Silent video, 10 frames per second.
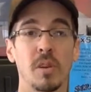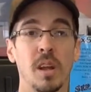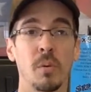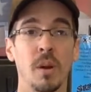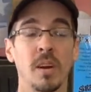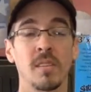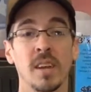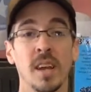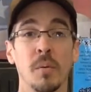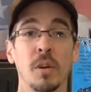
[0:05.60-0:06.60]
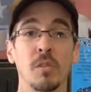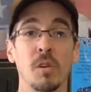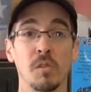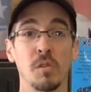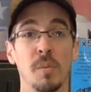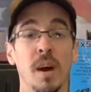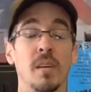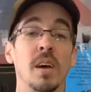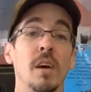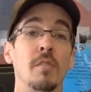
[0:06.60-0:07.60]
Delaware, and today I want to talk to you
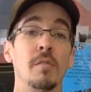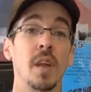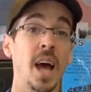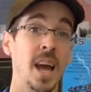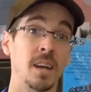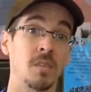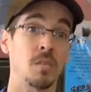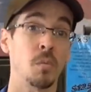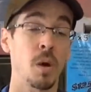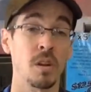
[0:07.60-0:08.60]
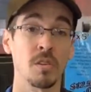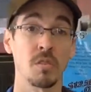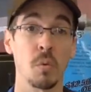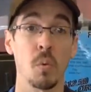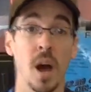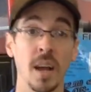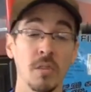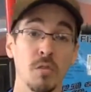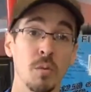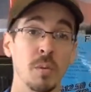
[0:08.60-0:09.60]
about flags. Weller's has a wide
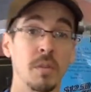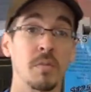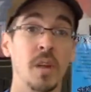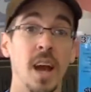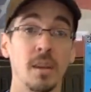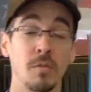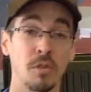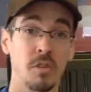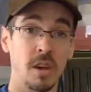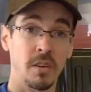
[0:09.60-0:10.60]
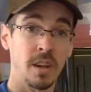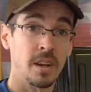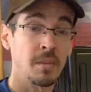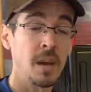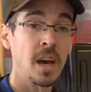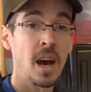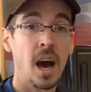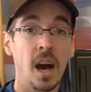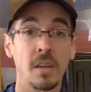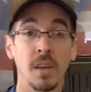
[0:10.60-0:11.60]
assortment of flags for sale here.
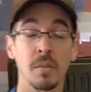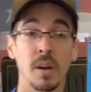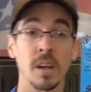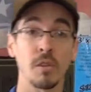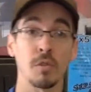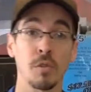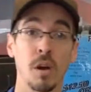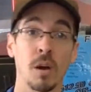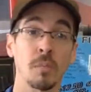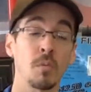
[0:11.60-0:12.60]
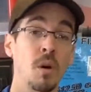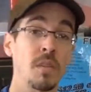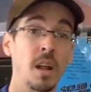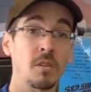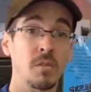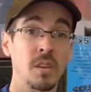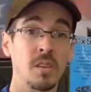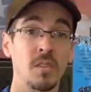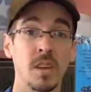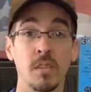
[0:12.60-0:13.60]
Uh, they range from
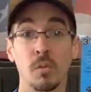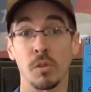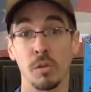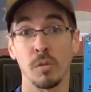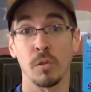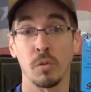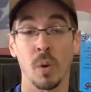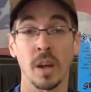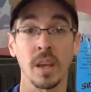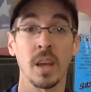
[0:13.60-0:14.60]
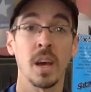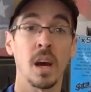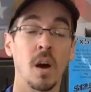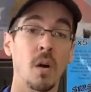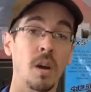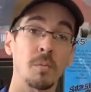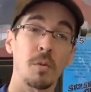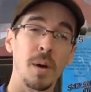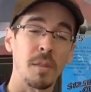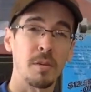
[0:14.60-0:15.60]
$12.50 or 2 for 20 on up to
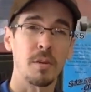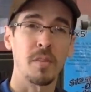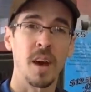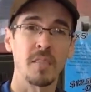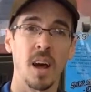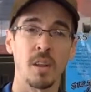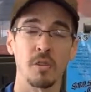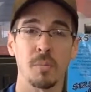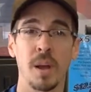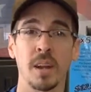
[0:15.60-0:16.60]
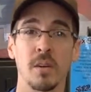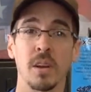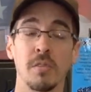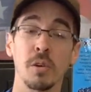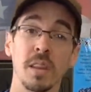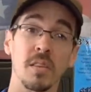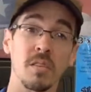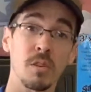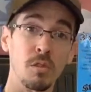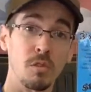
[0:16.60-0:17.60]
about $35 depending on if you get the
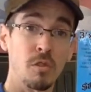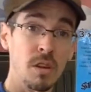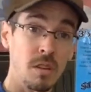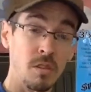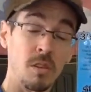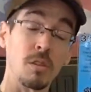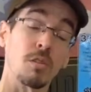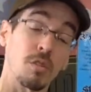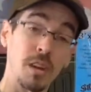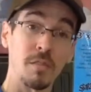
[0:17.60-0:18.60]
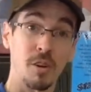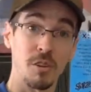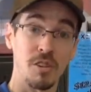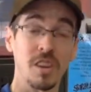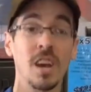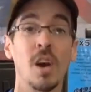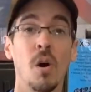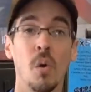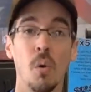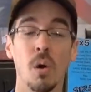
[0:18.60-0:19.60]
silk screen, silk screen version
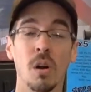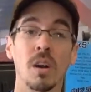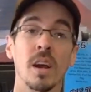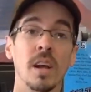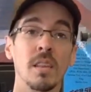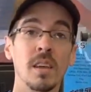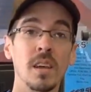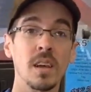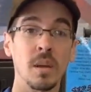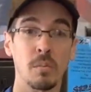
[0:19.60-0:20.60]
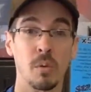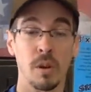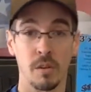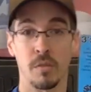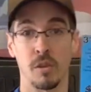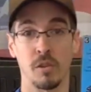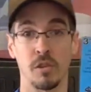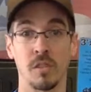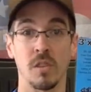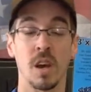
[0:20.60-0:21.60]
or the embroidered
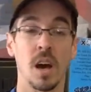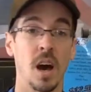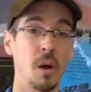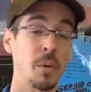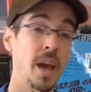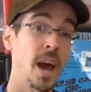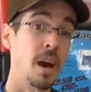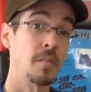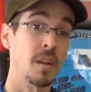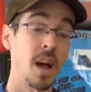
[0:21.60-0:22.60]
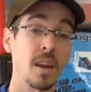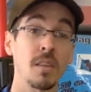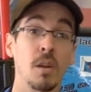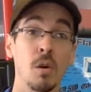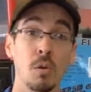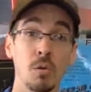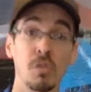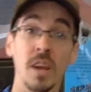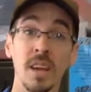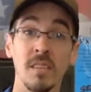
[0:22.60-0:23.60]
versions. Uh, we have a lot of the local
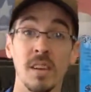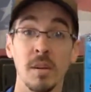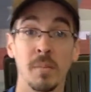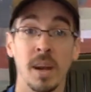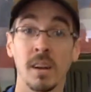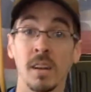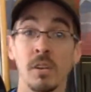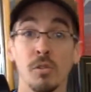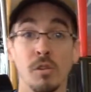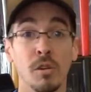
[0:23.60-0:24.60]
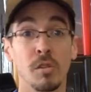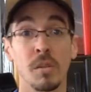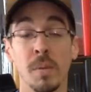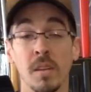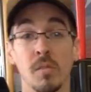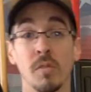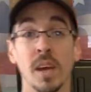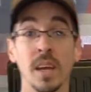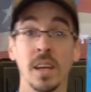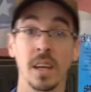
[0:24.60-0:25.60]
states here, Maryland, New Jersey,
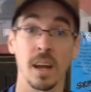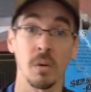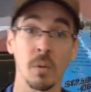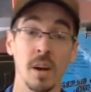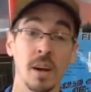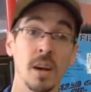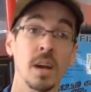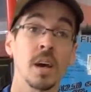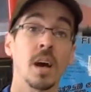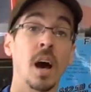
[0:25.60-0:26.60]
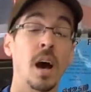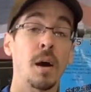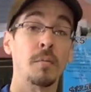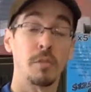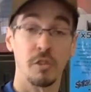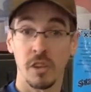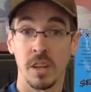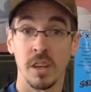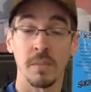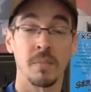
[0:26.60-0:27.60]
Pennsylvania, Delaware, um,
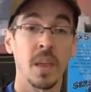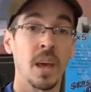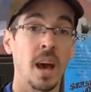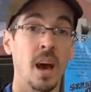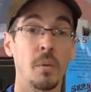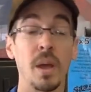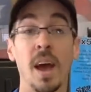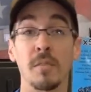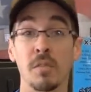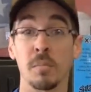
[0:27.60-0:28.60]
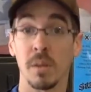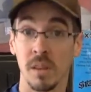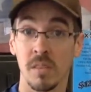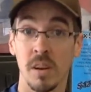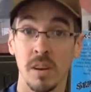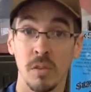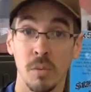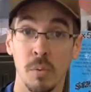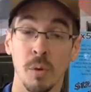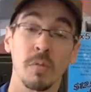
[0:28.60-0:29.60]
Virginia. Uh, we have some military
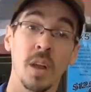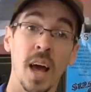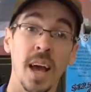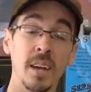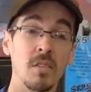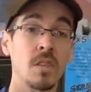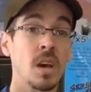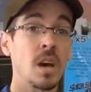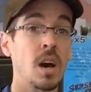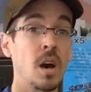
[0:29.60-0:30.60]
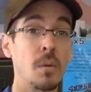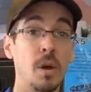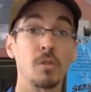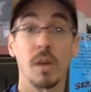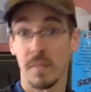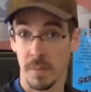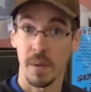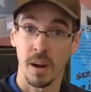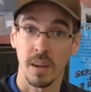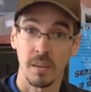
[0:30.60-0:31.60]
support flags. Uh, we also have the
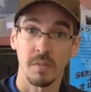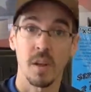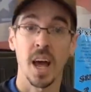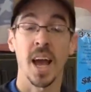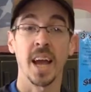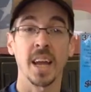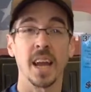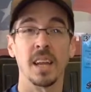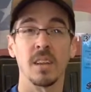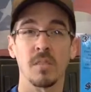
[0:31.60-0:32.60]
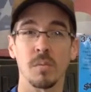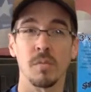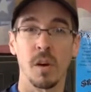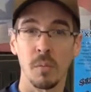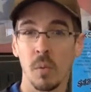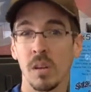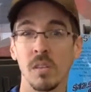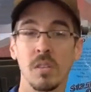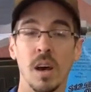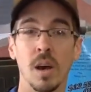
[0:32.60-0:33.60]
American flag and then some fun
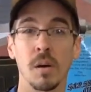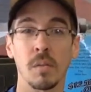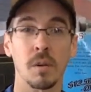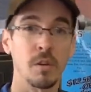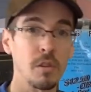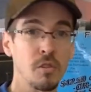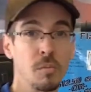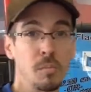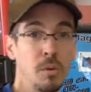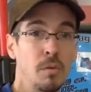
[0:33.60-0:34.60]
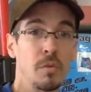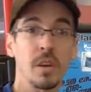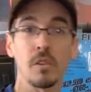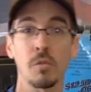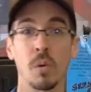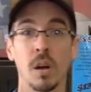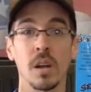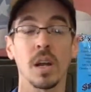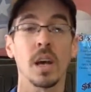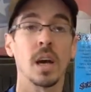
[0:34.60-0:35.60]
ones, uh, the Christian blue fish
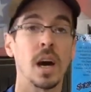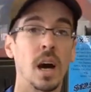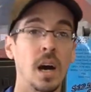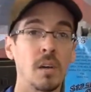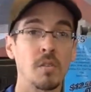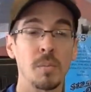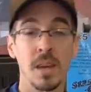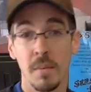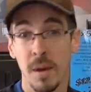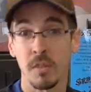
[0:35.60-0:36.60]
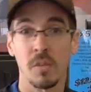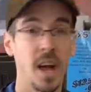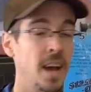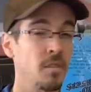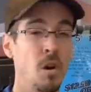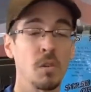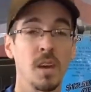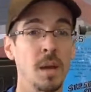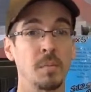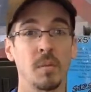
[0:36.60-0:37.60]
one, uh, some EMS flags, all
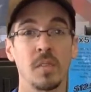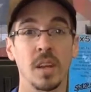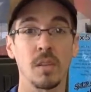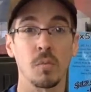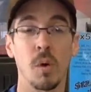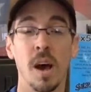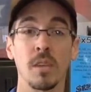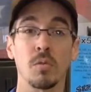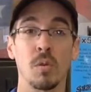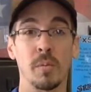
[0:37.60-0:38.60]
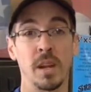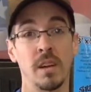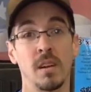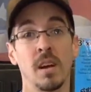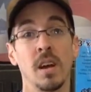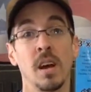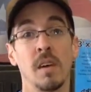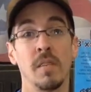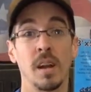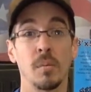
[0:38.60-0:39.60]
types of things, wide assortment here
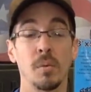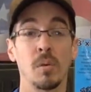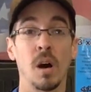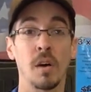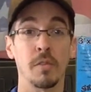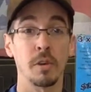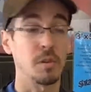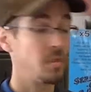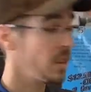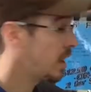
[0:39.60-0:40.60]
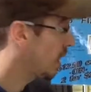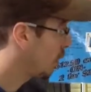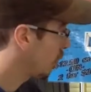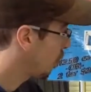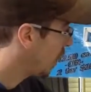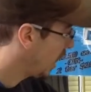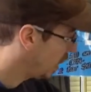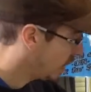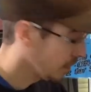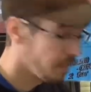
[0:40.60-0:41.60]
available uh, for you to see here at our display
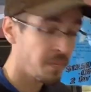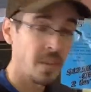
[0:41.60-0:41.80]
here.